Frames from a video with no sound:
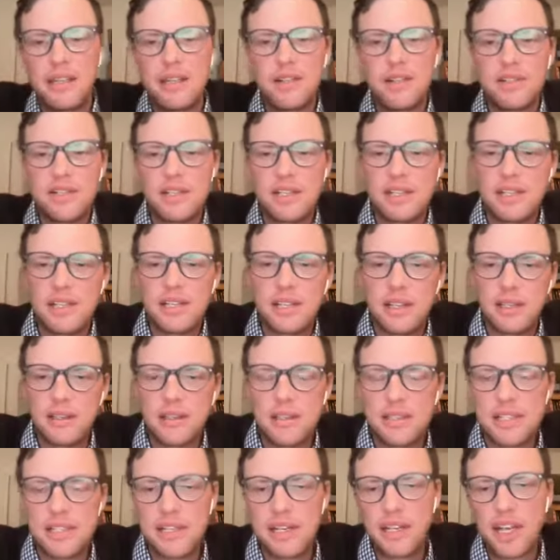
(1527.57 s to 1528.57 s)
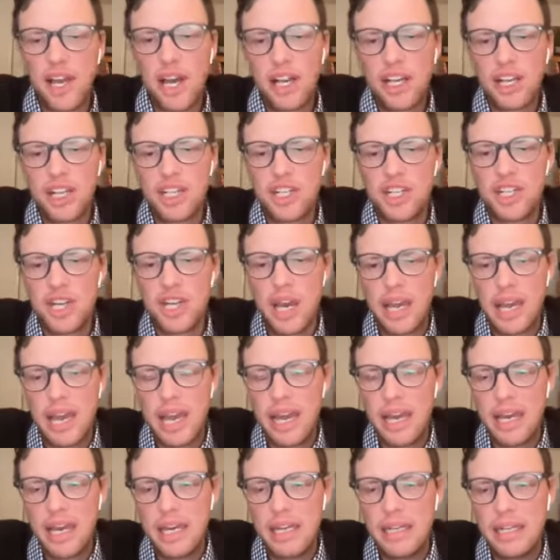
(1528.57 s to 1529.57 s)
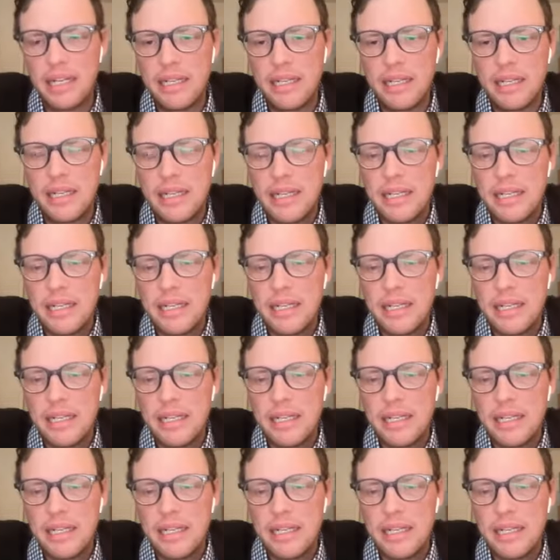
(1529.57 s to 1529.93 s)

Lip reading: there's the synagogue in Cheyenne,